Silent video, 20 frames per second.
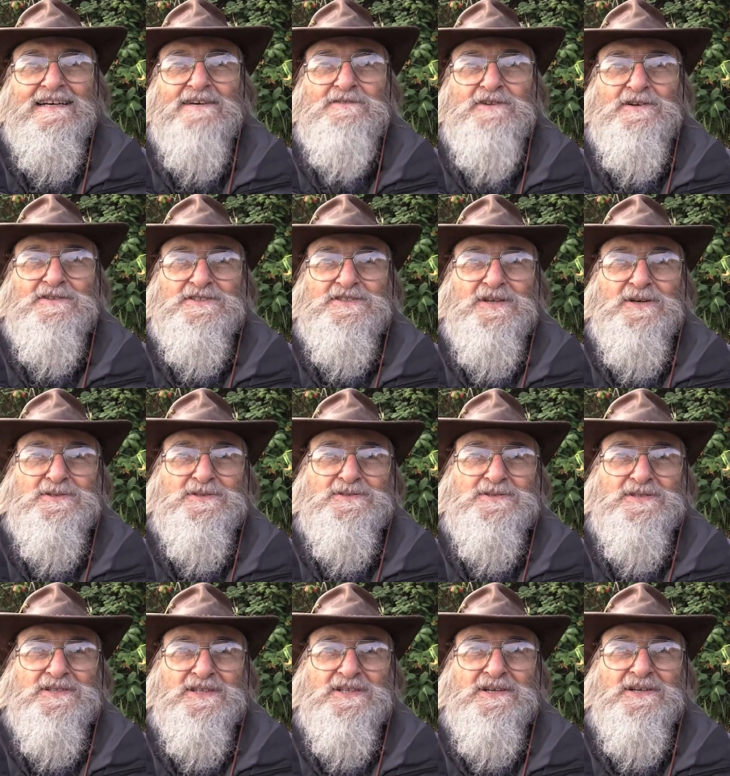live on Social
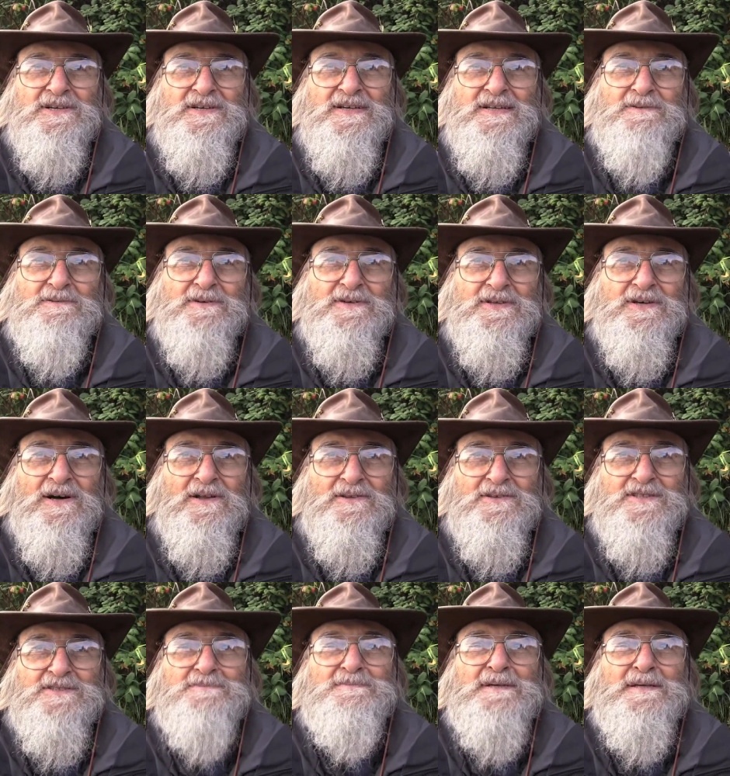Security with all
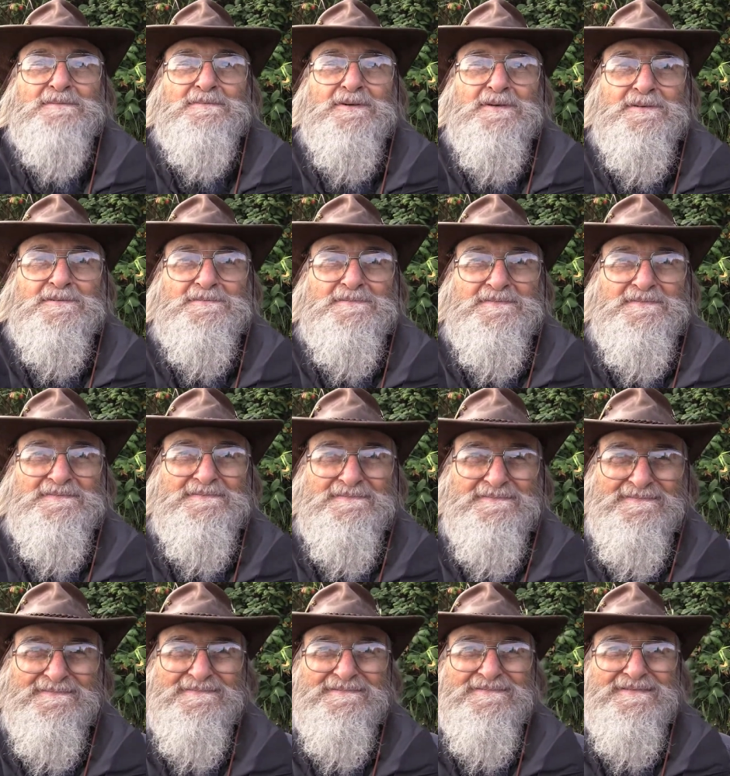these people.
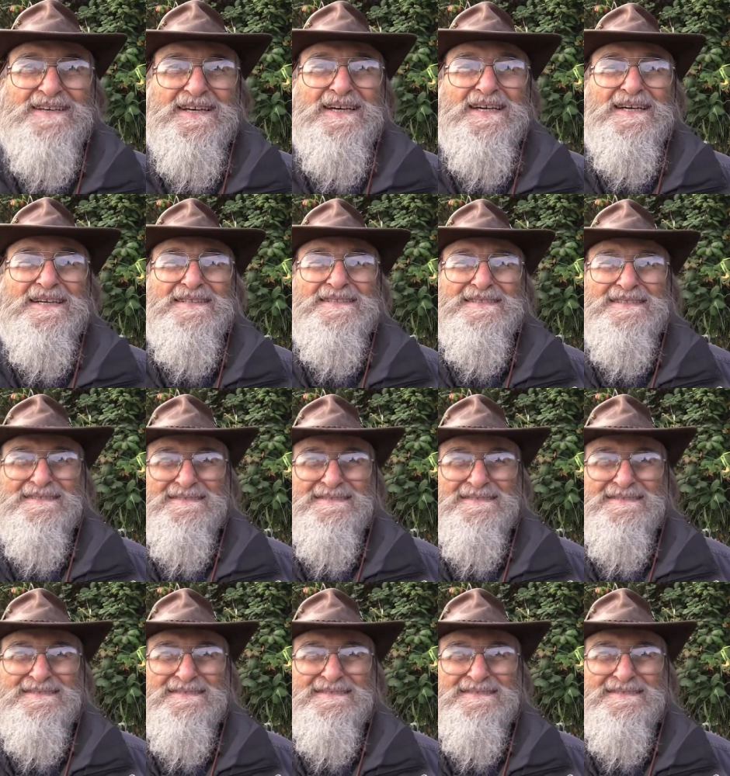Thanks.